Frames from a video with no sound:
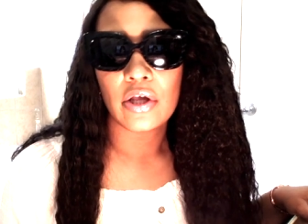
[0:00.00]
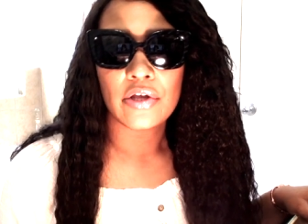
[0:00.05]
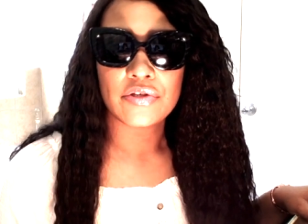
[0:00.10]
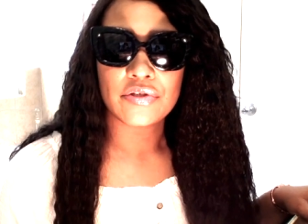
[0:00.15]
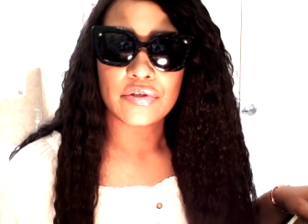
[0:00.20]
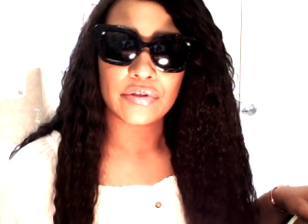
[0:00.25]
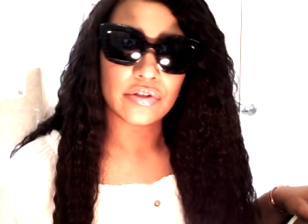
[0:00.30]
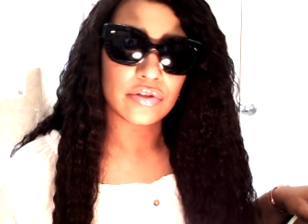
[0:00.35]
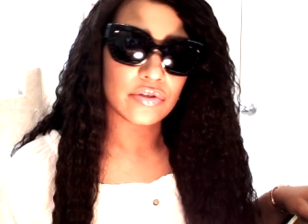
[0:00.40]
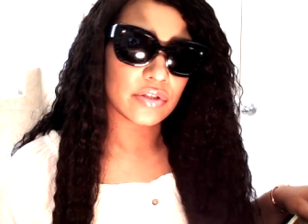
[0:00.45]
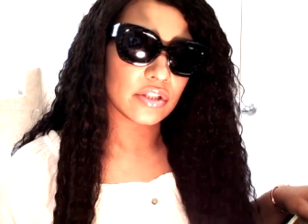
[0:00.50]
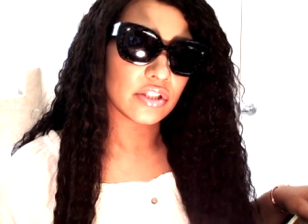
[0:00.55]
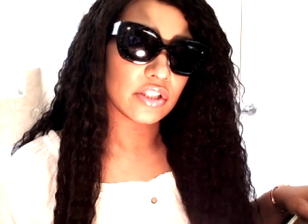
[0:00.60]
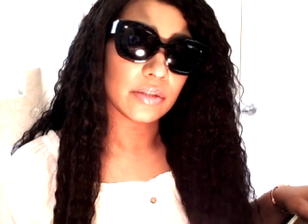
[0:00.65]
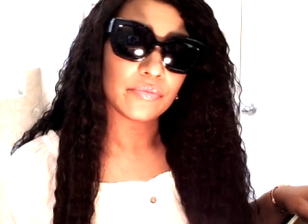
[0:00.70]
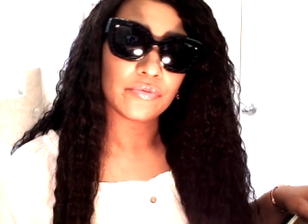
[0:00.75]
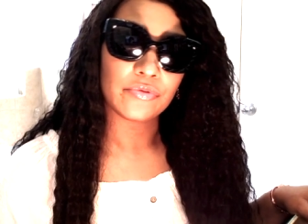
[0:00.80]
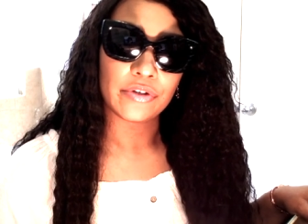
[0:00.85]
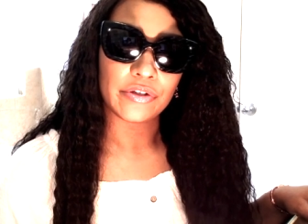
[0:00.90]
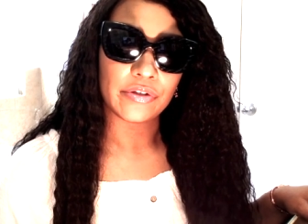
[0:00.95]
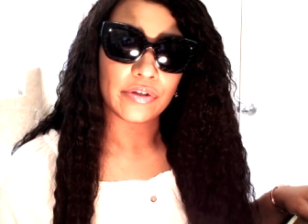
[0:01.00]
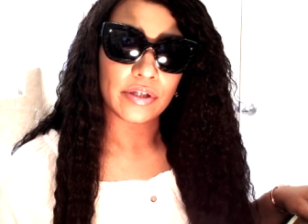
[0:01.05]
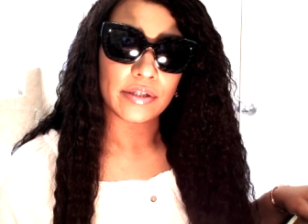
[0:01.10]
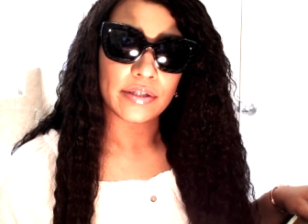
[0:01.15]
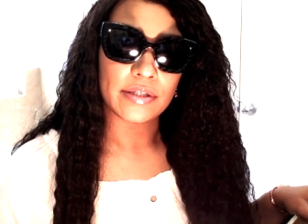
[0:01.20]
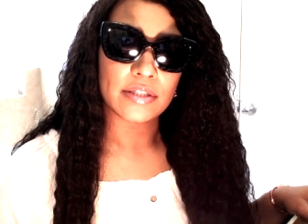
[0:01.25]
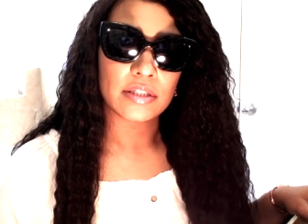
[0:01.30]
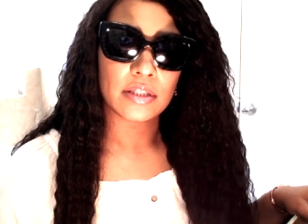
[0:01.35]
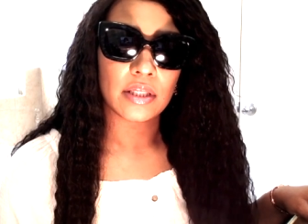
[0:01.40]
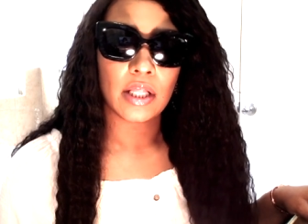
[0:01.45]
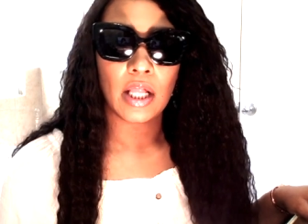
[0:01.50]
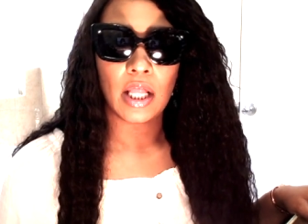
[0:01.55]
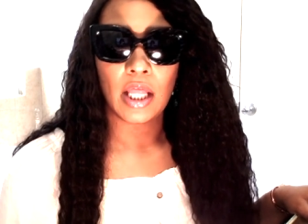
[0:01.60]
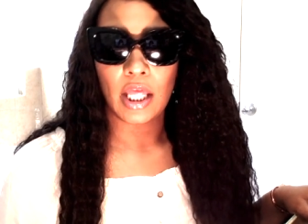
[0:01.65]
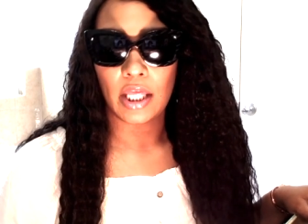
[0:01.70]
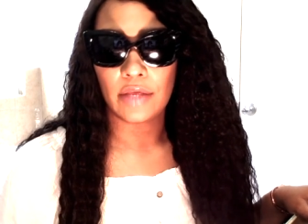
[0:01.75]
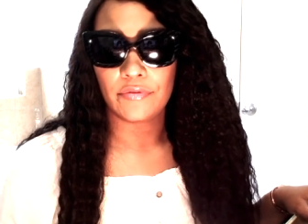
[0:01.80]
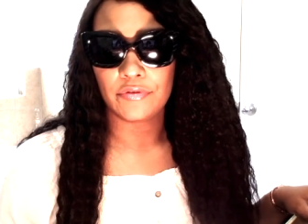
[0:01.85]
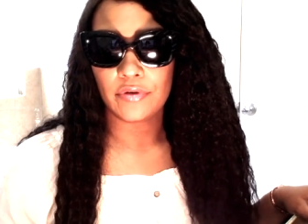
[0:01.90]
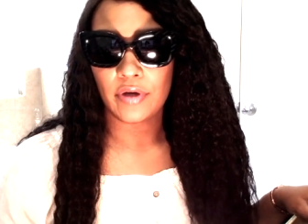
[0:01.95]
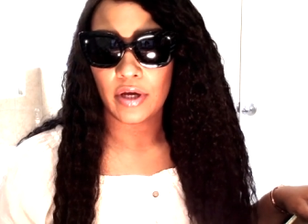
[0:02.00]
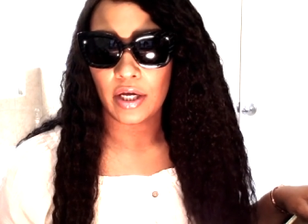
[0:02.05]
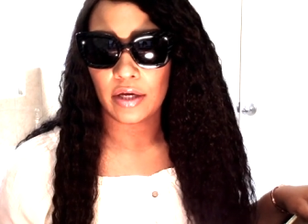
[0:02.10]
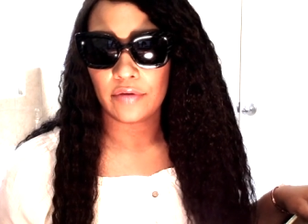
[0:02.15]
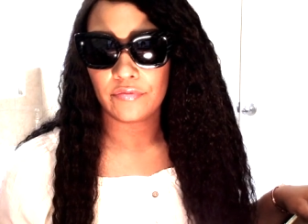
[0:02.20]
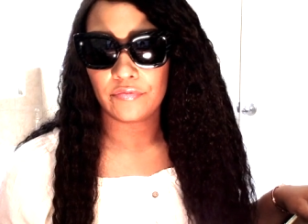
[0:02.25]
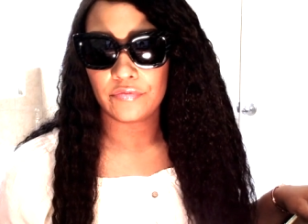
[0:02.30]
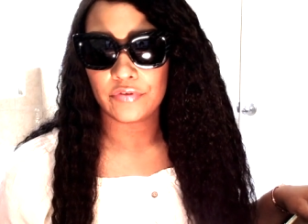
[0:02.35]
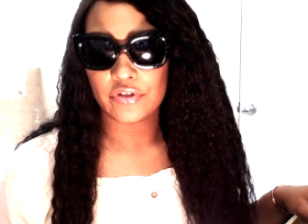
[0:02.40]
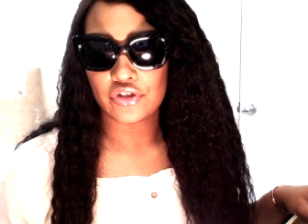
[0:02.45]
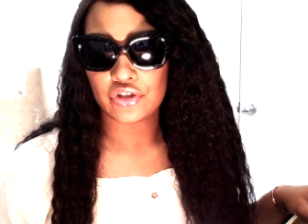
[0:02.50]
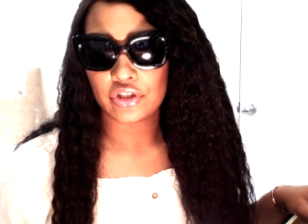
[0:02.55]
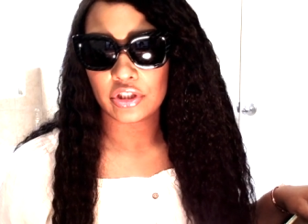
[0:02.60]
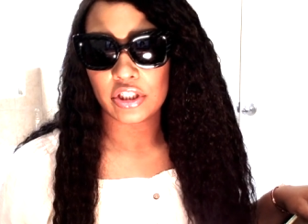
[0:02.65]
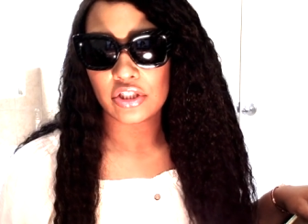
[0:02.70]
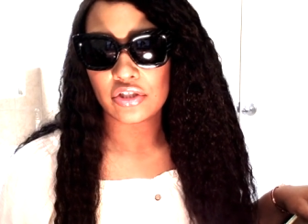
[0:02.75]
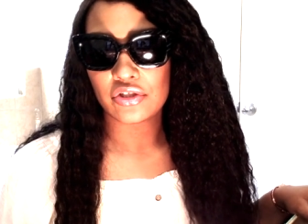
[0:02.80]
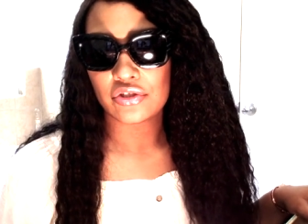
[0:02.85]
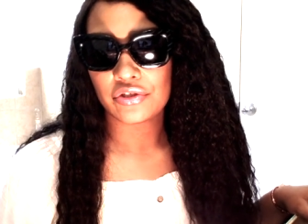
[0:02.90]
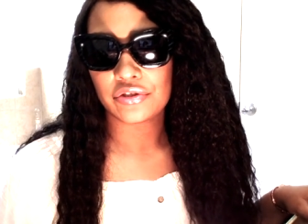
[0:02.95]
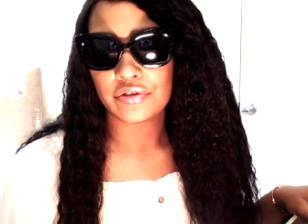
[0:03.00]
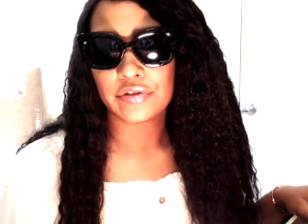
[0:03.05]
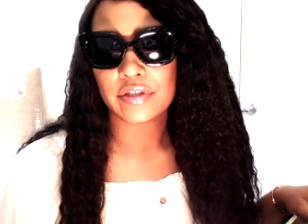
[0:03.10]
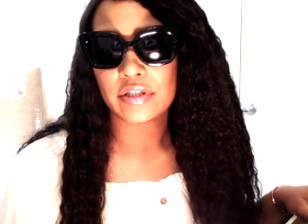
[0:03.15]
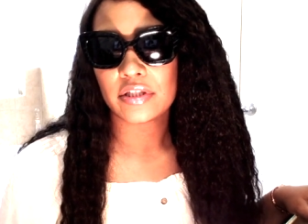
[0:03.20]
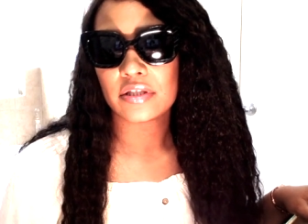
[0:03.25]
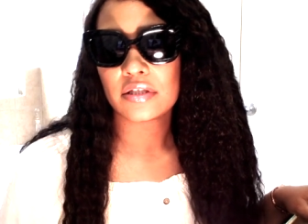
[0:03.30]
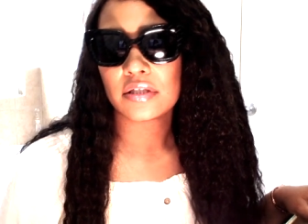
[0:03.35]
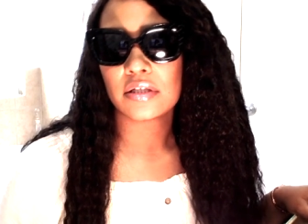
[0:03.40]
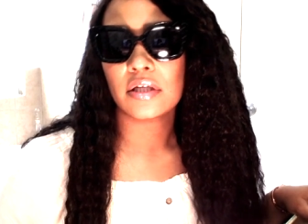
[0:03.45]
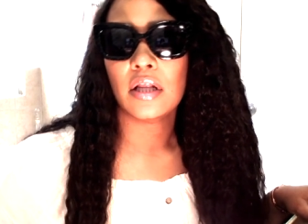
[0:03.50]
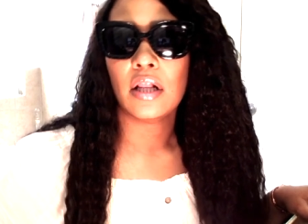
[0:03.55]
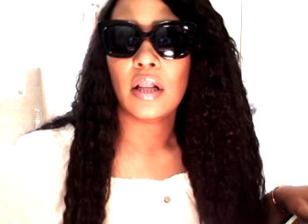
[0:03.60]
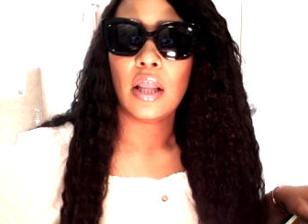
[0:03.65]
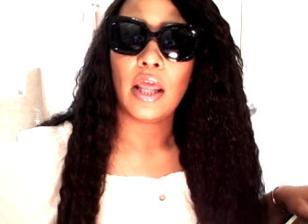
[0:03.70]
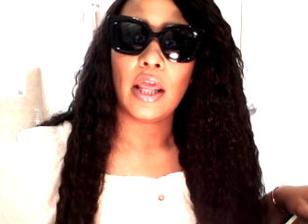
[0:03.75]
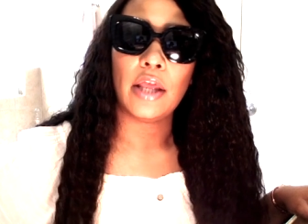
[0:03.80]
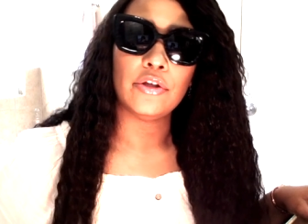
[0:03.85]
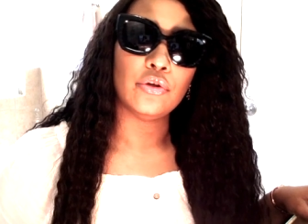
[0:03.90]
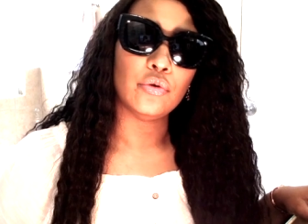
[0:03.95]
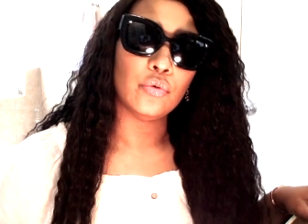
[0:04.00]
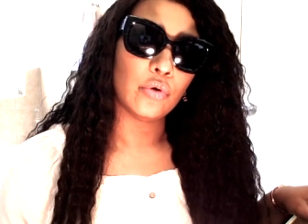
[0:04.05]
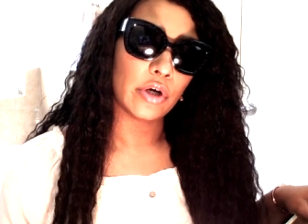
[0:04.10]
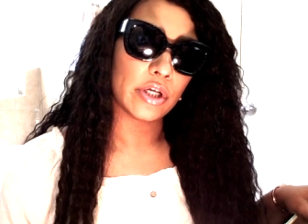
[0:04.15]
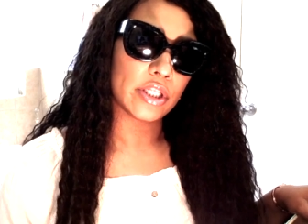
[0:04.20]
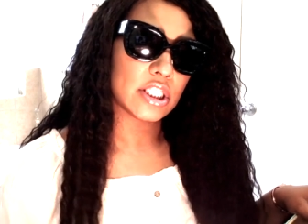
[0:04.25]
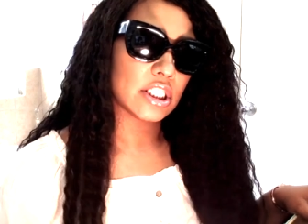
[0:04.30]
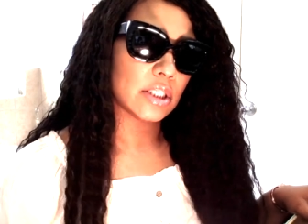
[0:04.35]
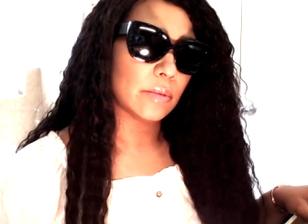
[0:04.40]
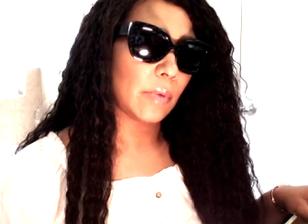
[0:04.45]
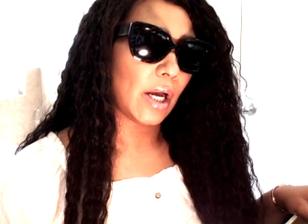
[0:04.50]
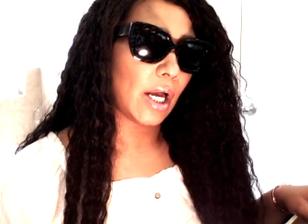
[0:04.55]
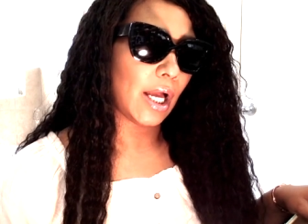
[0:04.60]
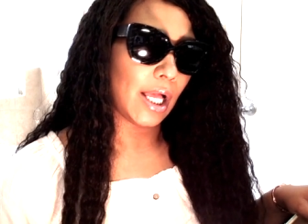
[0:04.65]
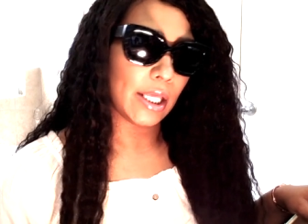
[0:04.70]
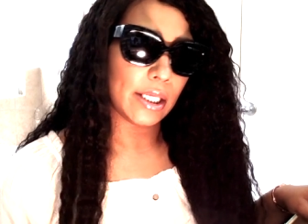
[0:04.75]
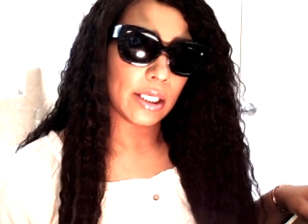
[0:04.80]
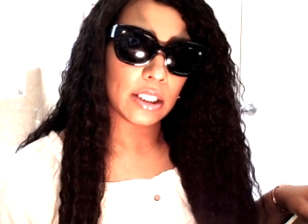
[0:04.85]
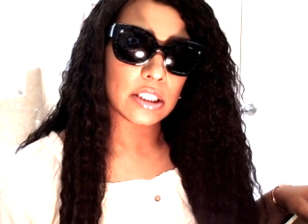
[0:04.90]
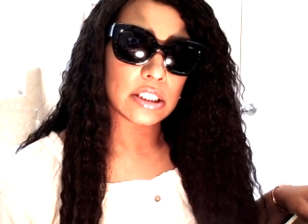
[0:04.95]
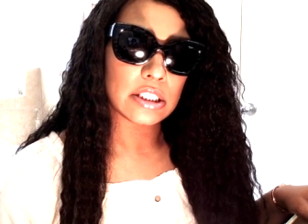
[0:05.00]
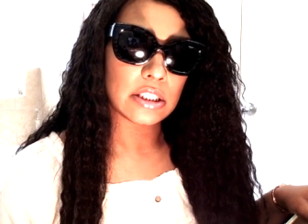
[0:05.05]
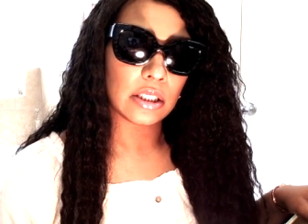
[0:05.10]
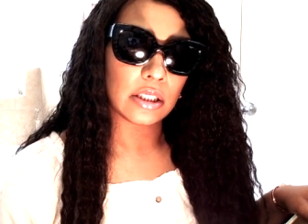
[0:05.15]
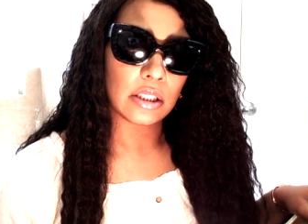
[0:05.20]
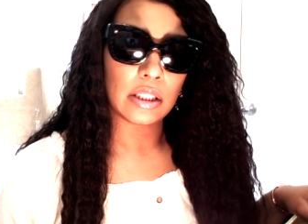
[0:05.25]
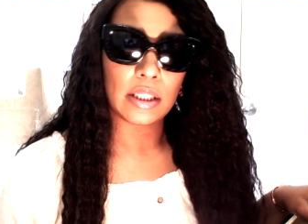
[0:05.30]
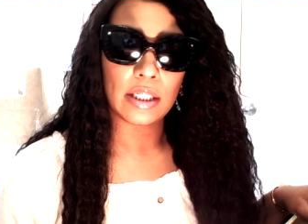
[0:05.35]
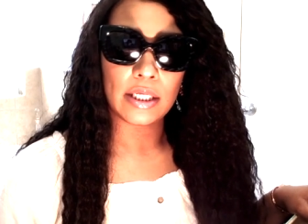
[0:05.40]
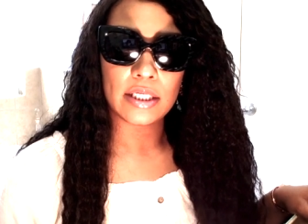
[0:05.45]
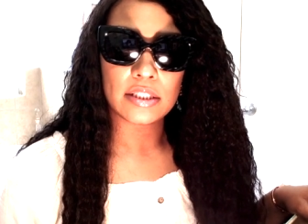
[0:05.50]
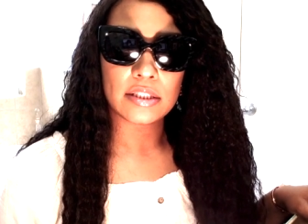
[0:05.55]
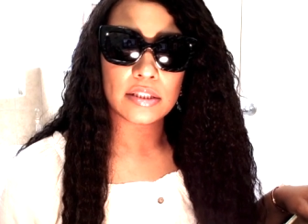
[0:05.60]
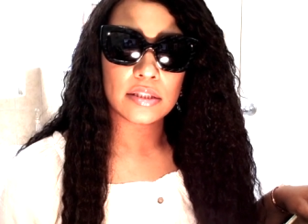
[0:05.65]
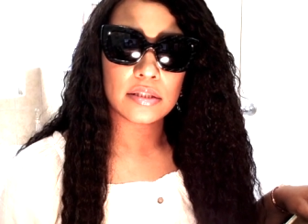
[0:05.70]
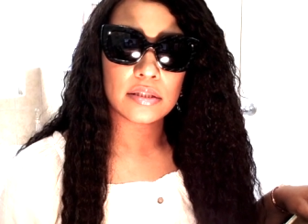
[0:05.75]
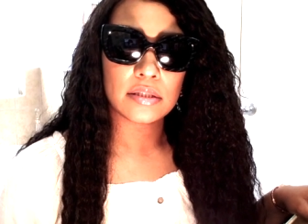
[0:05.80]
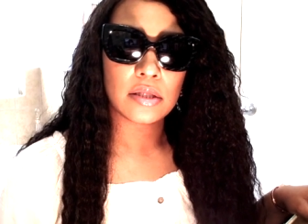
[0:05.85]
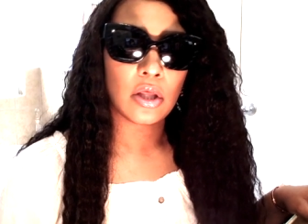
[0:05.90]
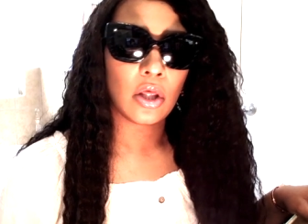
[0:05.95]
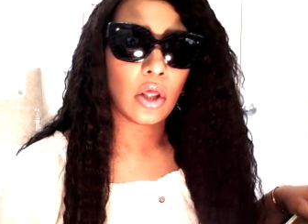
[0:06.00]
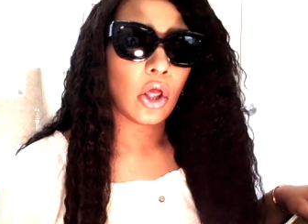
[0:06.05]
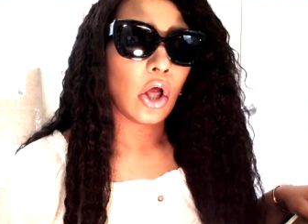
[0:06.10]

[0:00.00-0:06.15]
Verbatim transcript: So here's a tip for you guys. If you have vision insurance and you want some high-end sunglasses,